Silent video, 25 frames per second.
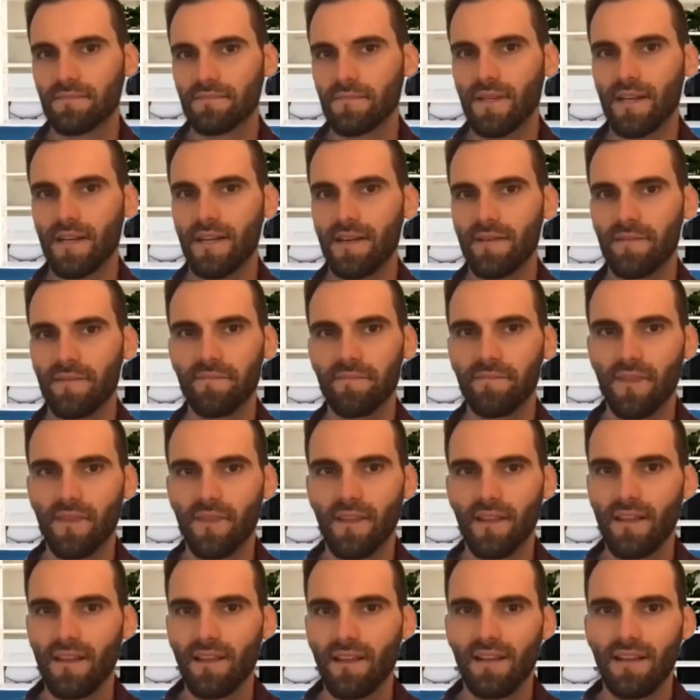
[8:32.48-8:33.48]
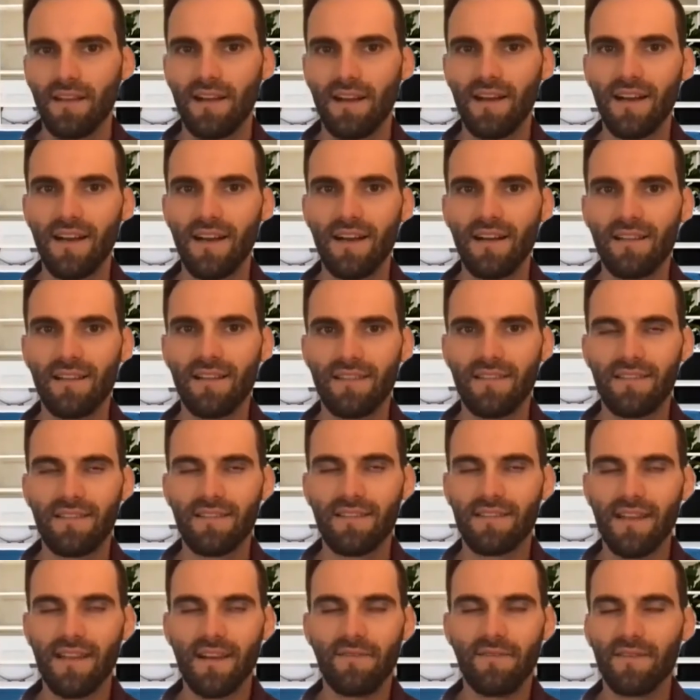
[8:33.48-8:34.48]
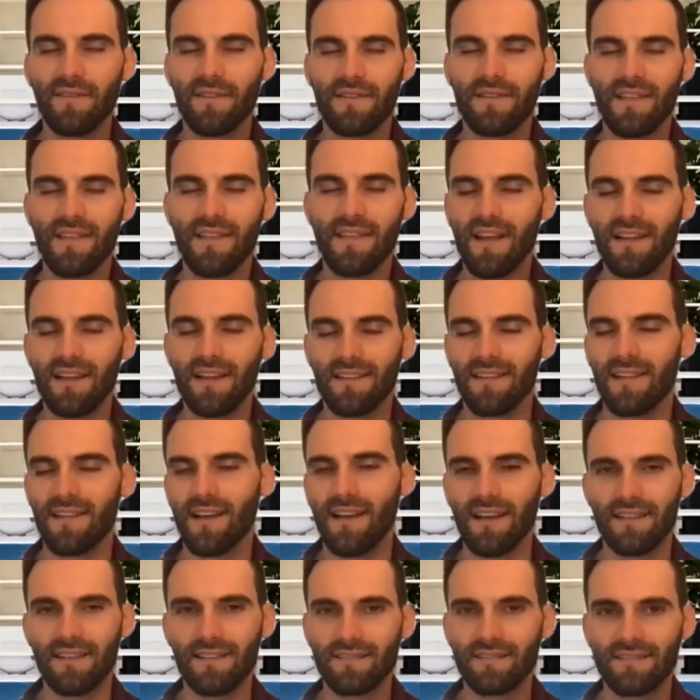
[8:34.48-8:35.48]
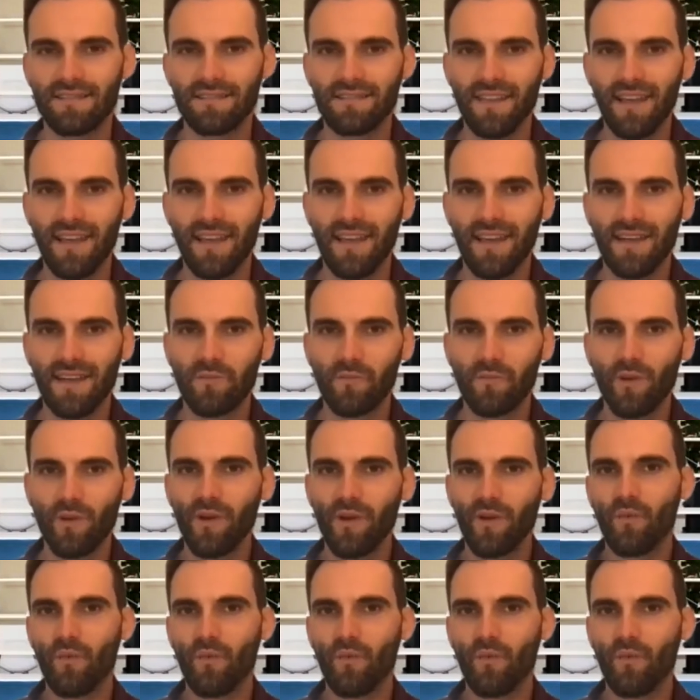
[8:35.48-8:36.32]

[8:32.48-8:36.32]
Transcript: right? Definitely stay out of that. And we don't